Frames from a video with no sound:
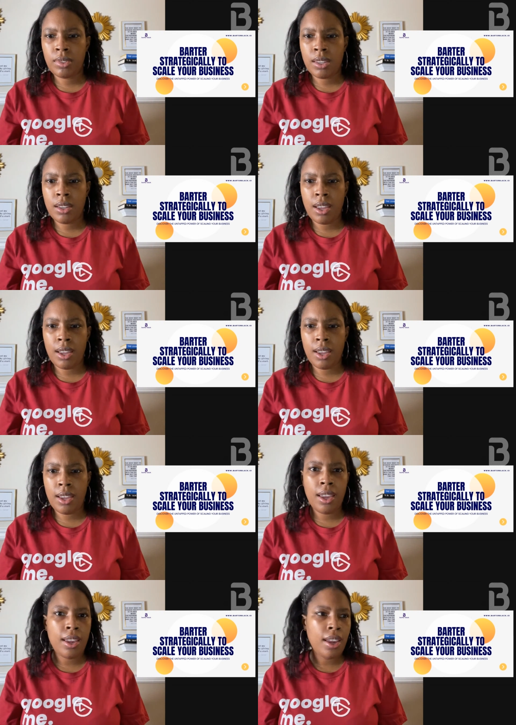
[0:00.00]
Hey,
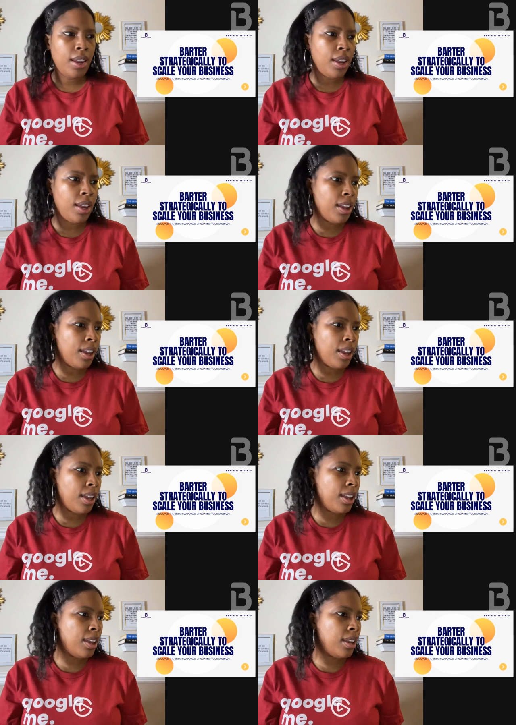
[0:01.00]
hey, hey, hey,
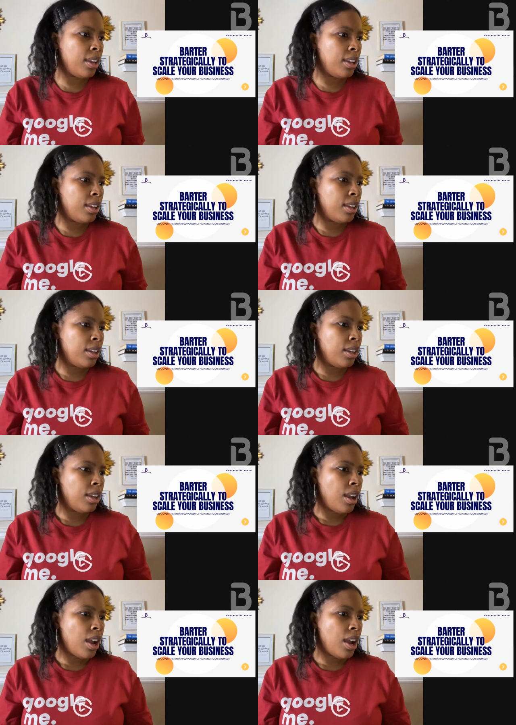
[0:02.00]
hey.
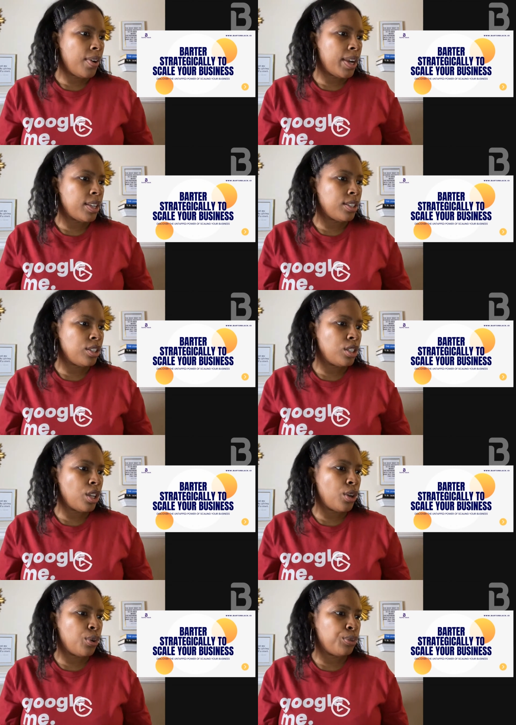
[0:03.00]
All right,
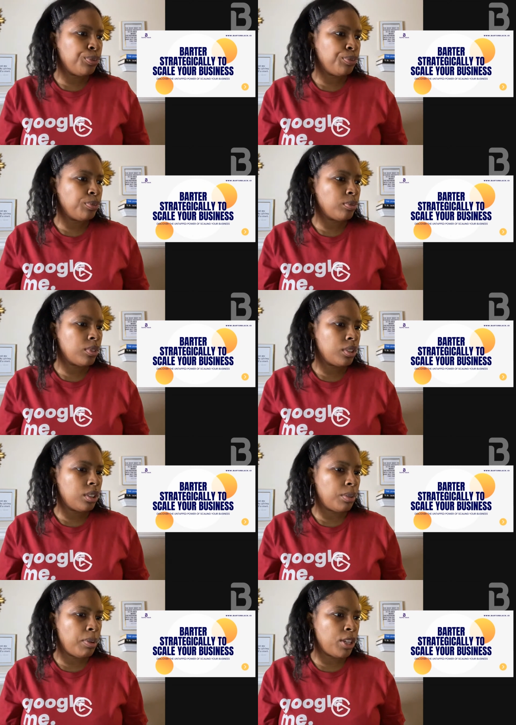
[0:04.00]
so
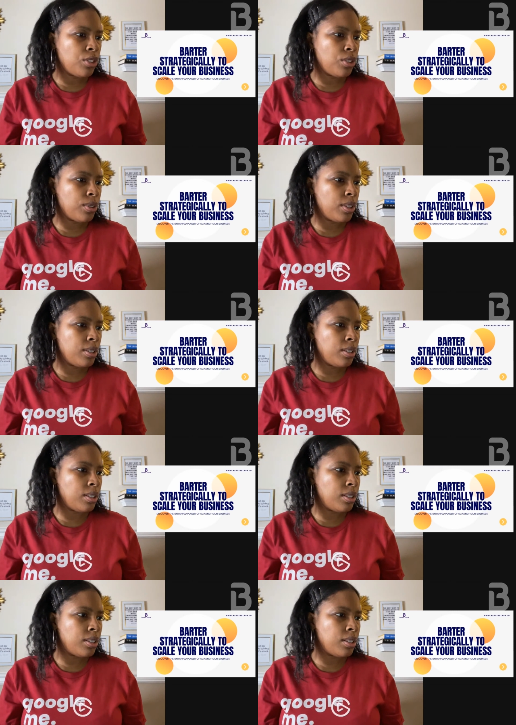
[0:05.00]
let me make sure this
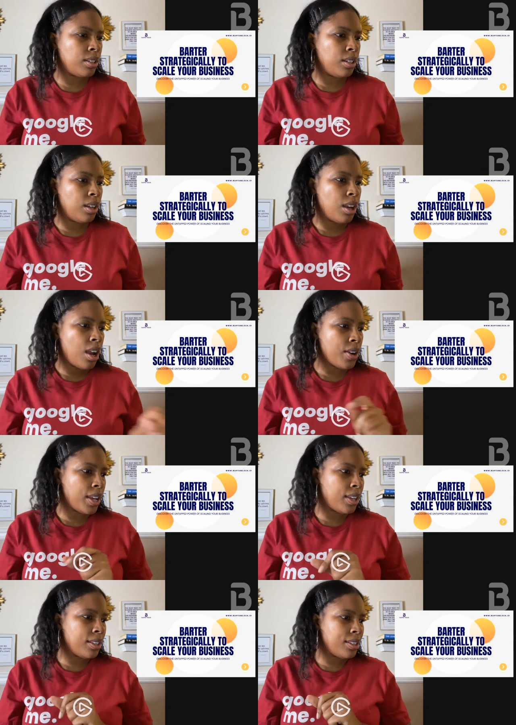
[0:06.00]
is
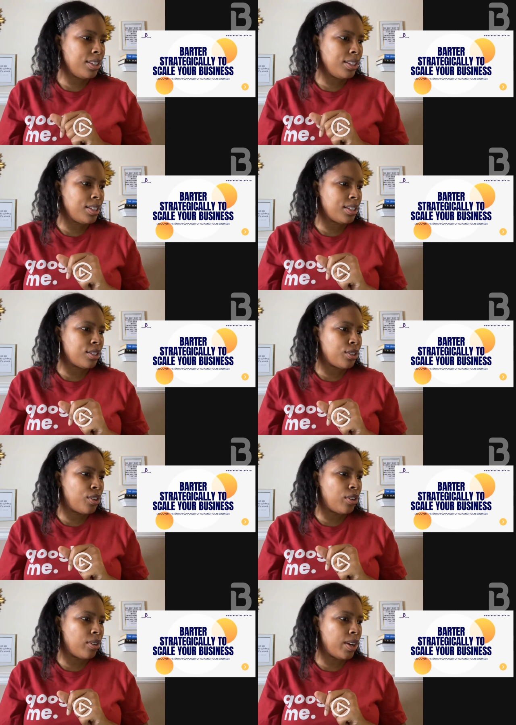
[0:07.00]
okay. This looks
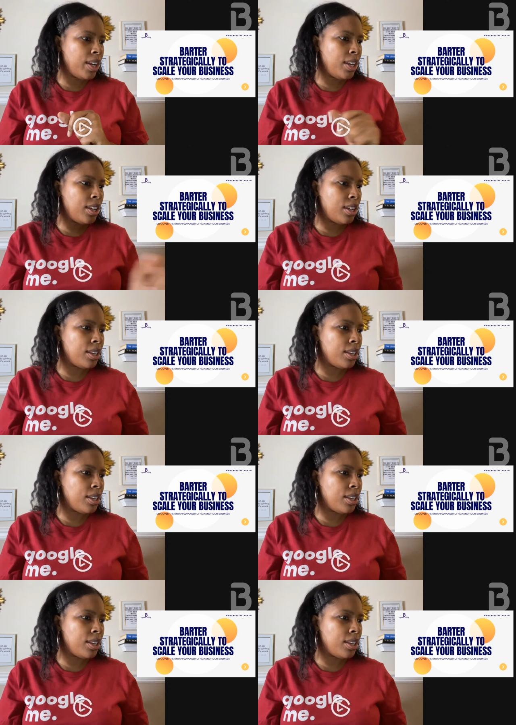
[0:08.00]
great.